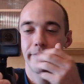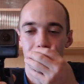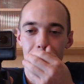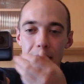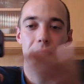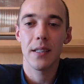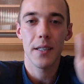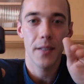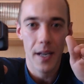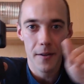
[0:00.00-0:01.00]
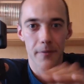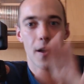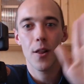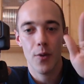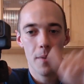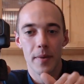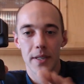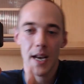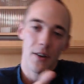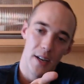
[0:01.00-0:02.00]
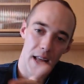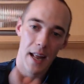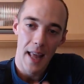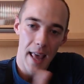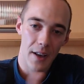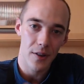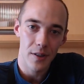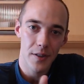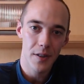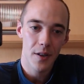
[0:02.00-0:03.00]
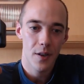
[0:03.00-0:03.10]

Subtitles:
easily kind of follow up and down and angled